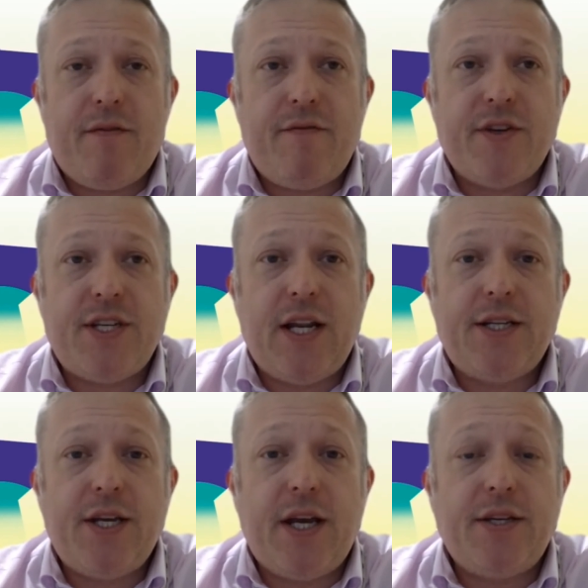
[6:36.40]

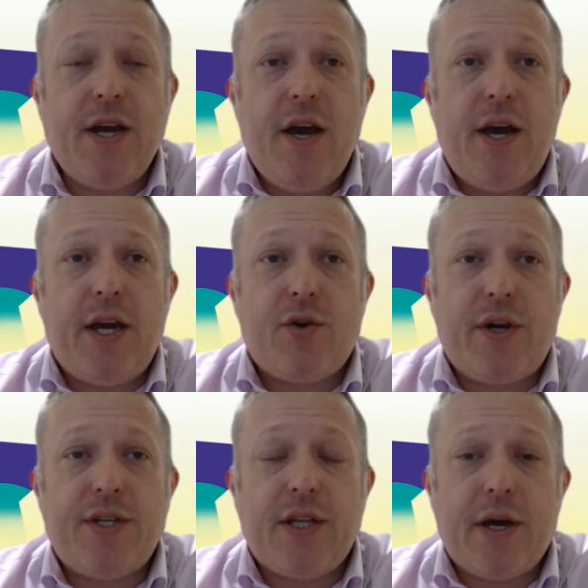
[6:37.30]
facilities,
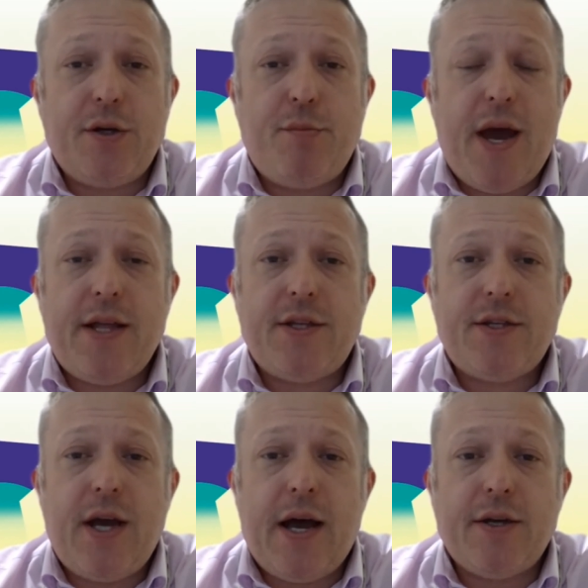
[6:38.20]
increasing those
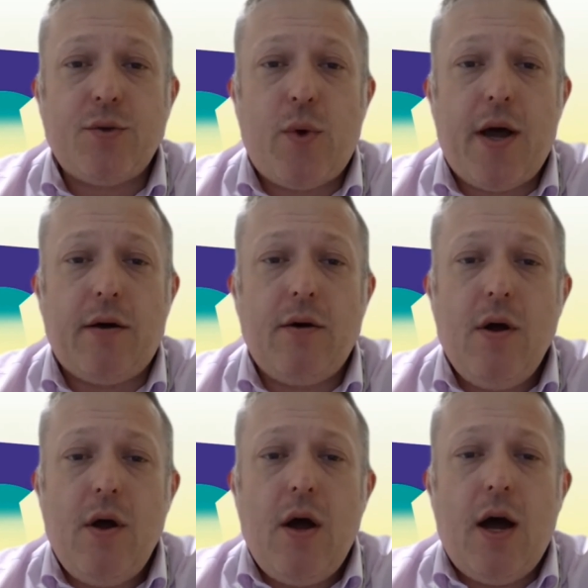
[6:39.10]
beds as well.
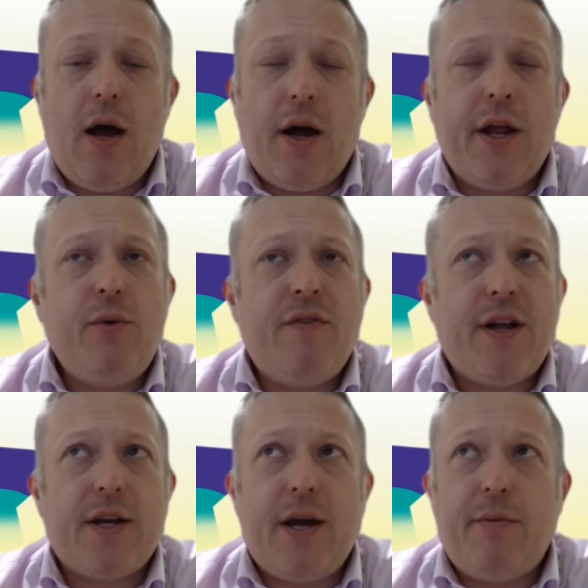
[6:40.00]
I know we've
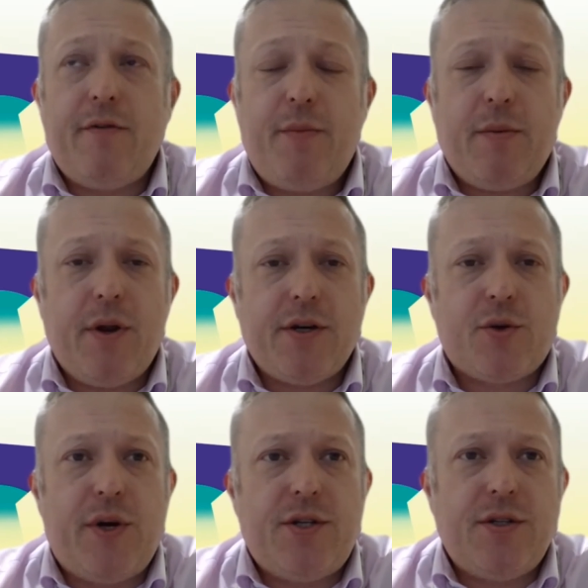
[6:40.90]
had a couple of people ask
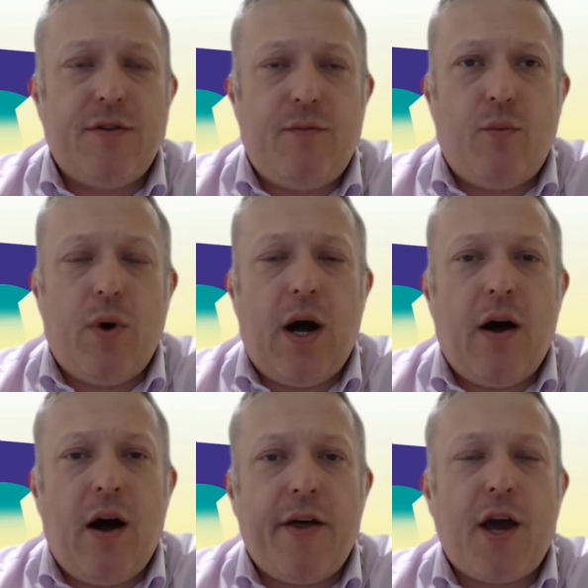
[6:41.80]
questions of
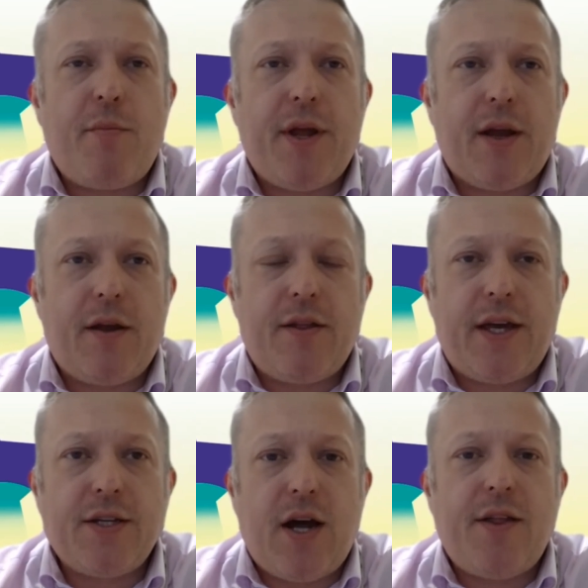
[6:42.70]
are they opening
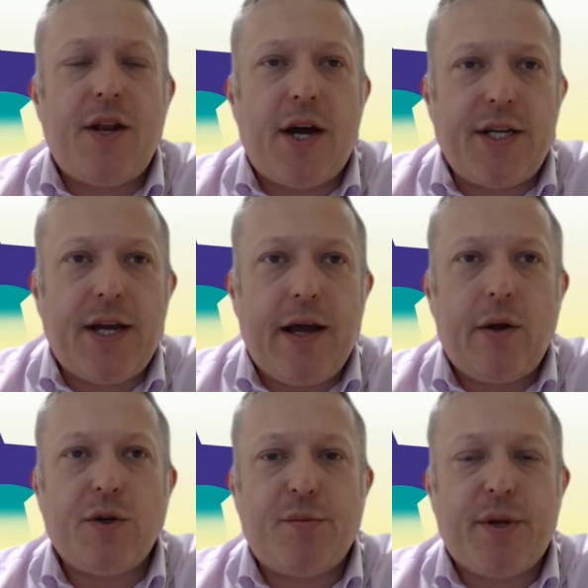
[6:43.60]
things like the Nightingale
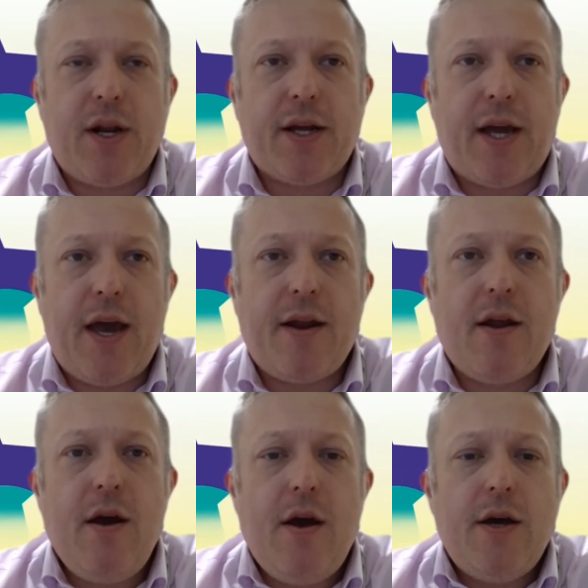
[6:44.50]
Hospital again?
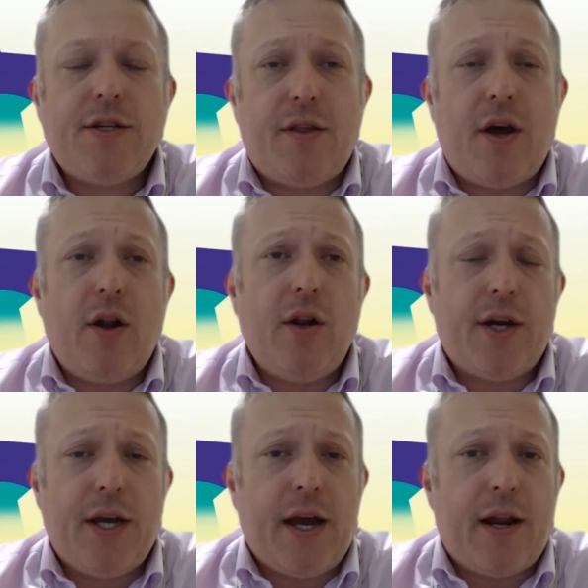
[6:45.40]
So they are
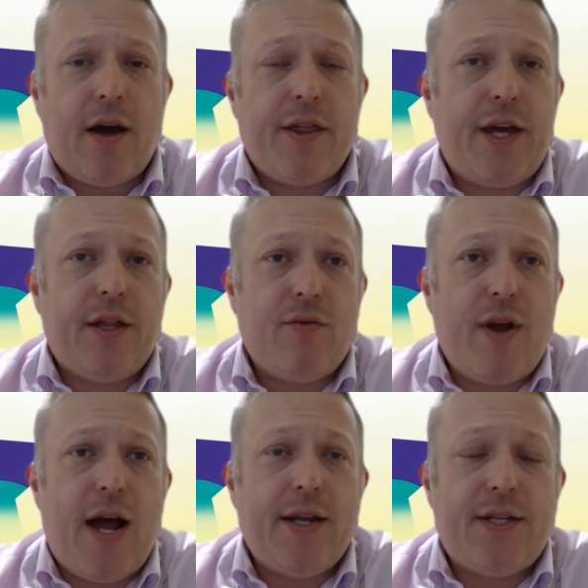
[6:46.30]
looking at it. I think the
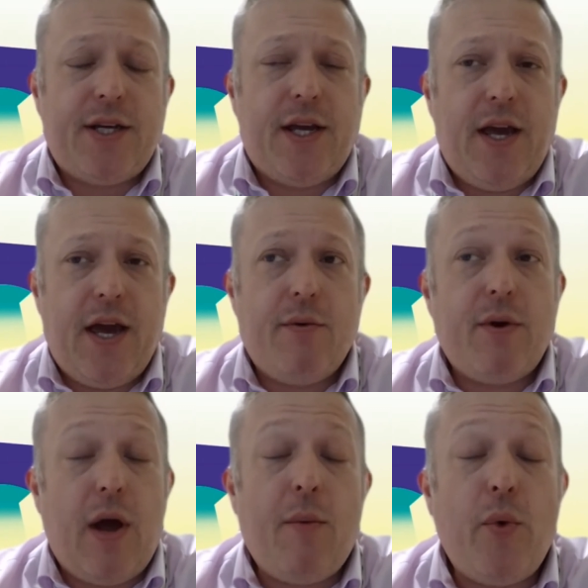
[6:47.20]
reality here,
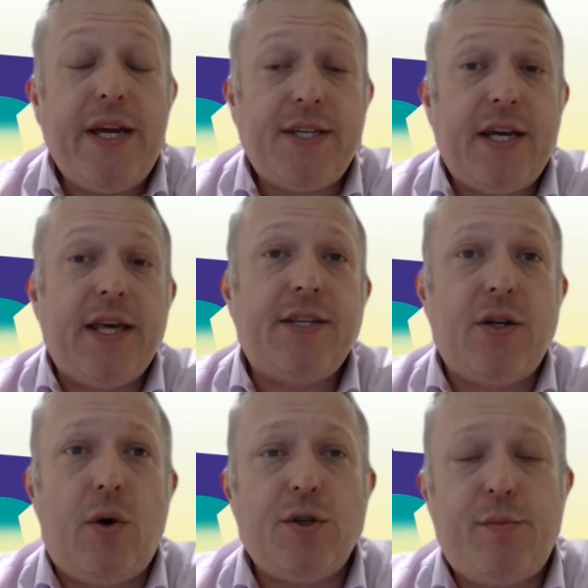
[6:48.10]
and we see this
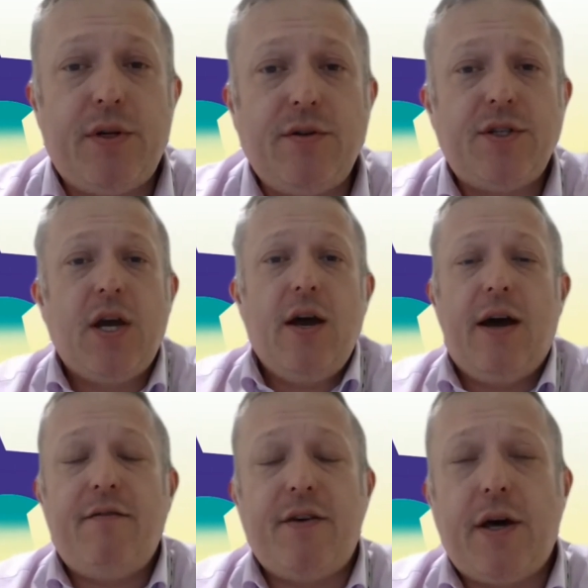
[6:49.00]
in hospitals,
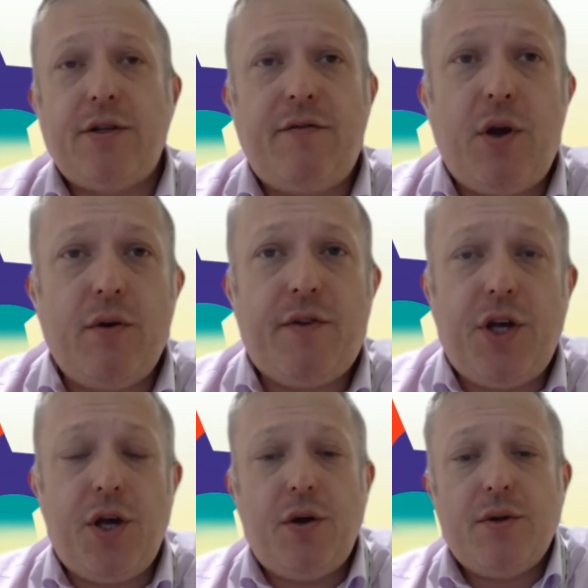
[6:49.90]
and for those of you who've
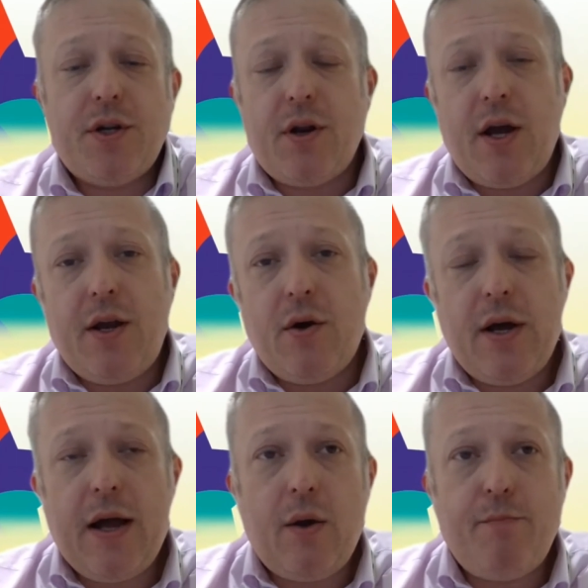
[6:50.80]
queued and in
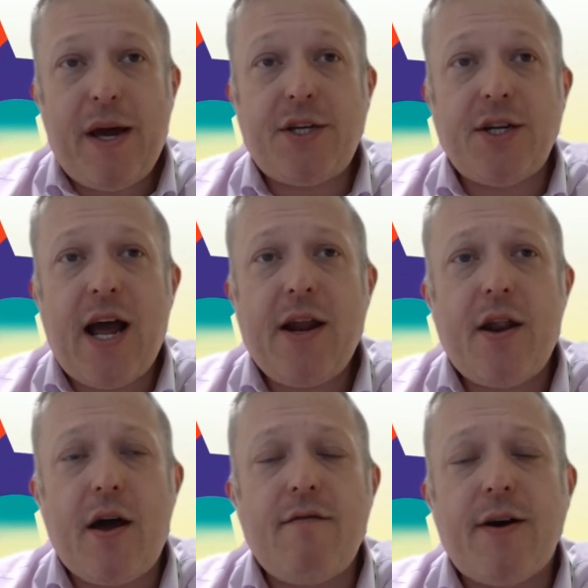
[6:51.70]
patient
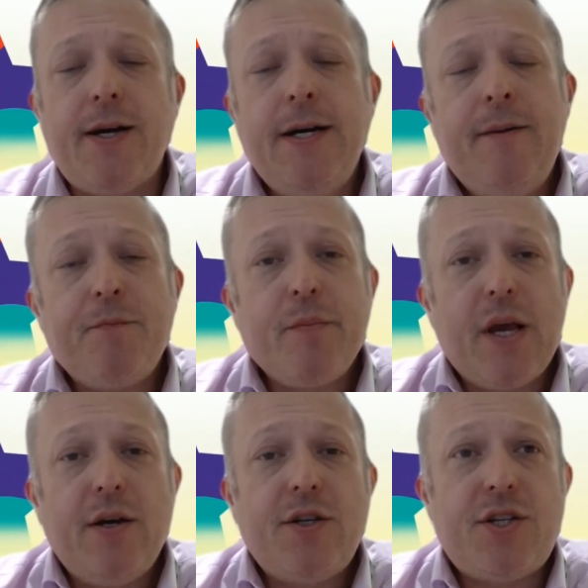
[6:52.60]
handover,
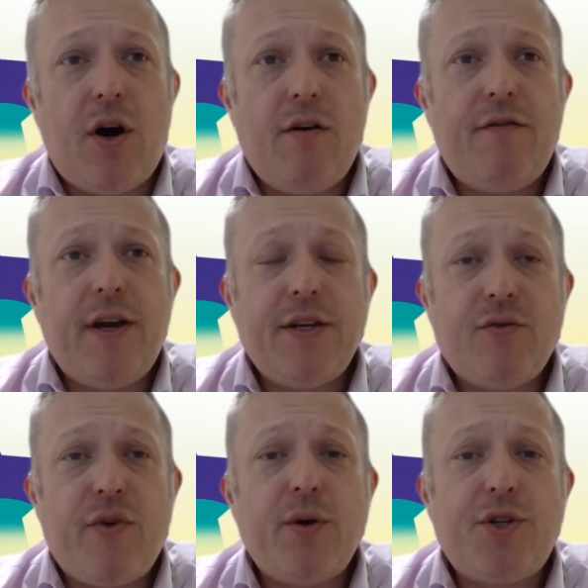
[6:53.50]
staffing is a
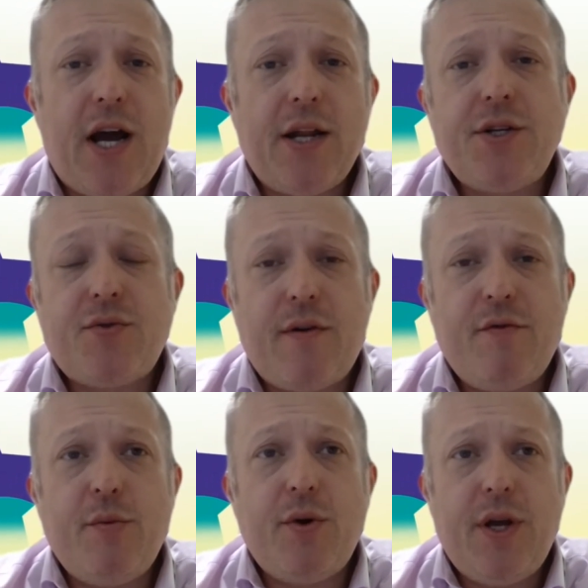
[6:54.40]
real challenge for
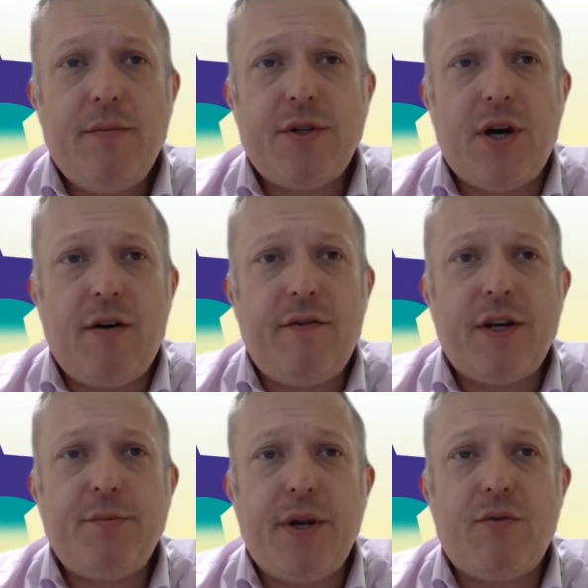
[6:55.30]
everybody. Staffing
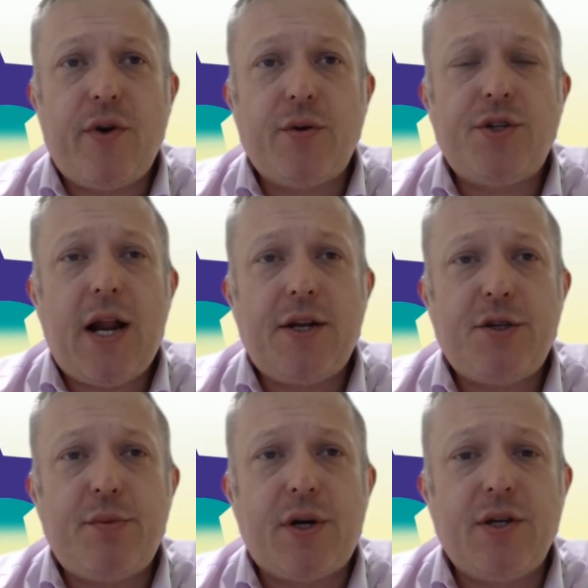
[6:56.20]
has been a real
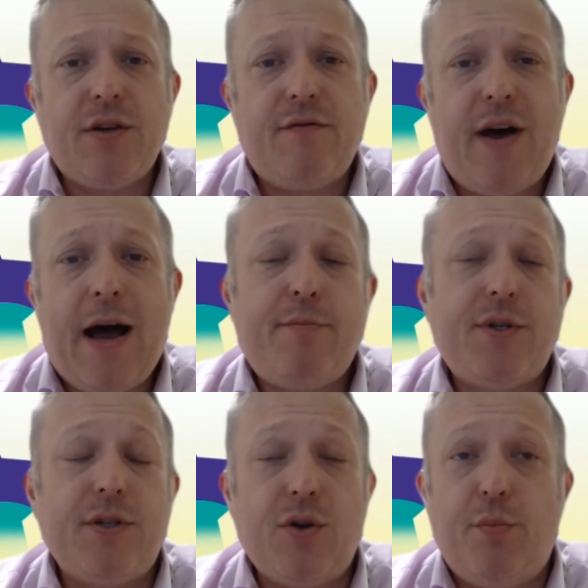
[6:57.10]
challenge because of
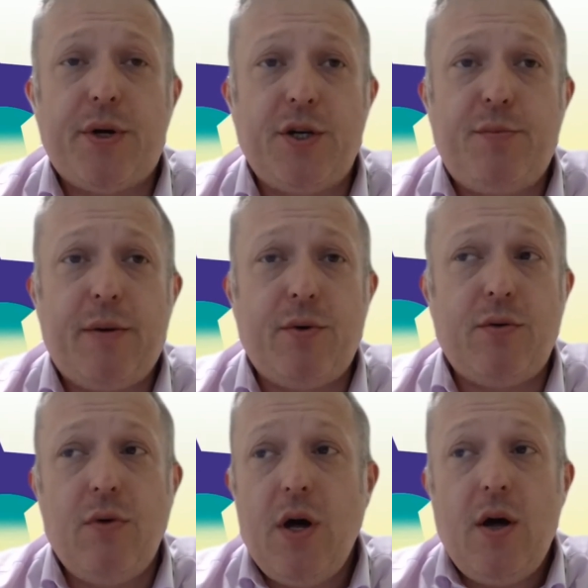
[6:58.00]
absence, not because
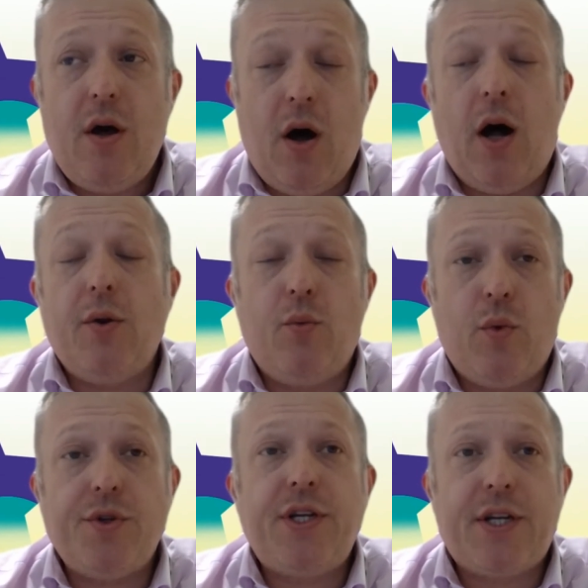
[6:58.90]
people aren't
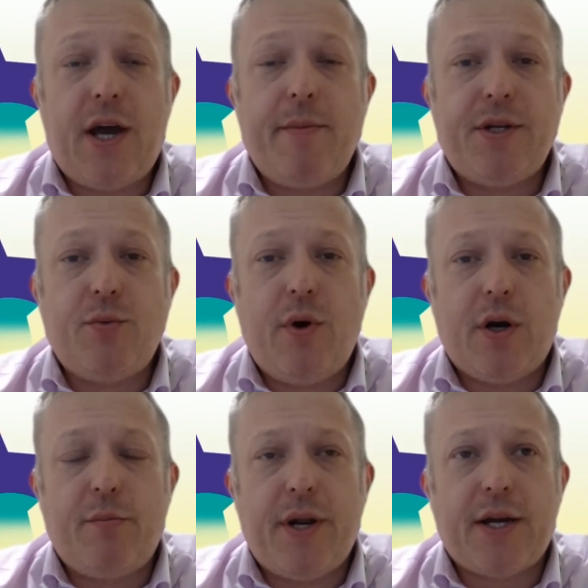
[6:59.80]
wanting to come into
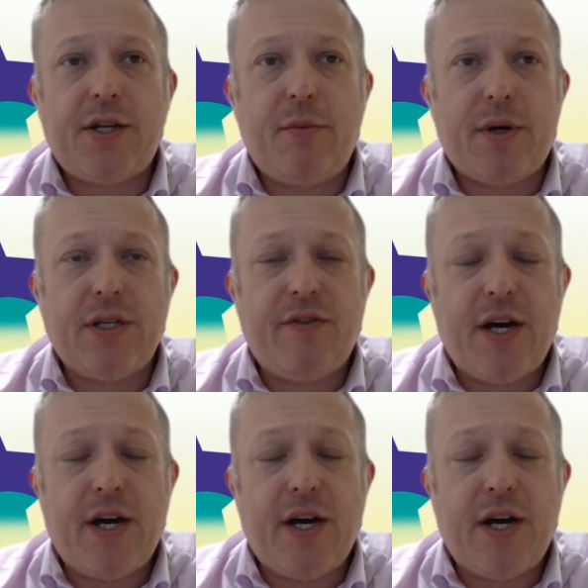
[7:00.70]
work, but actually because of